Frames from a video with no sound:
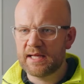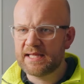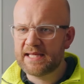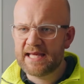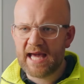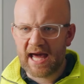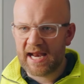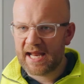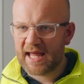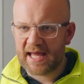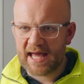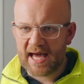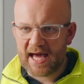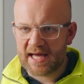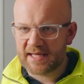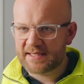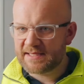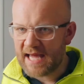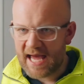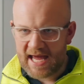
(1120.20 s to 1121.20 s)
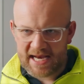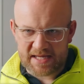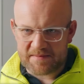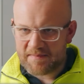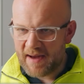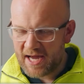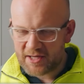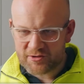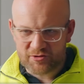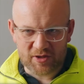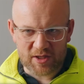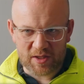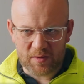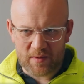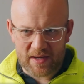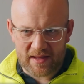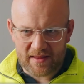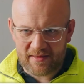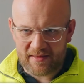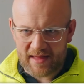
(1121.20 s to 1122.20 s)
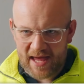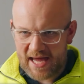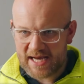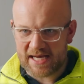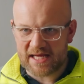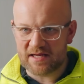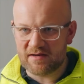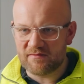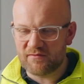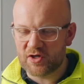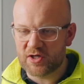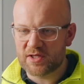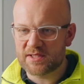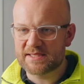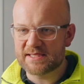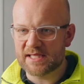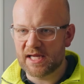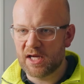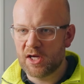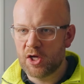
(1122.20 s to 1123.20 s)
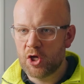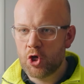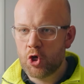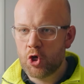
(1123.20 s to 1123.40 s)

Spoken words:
Can I add any battery with any inverter?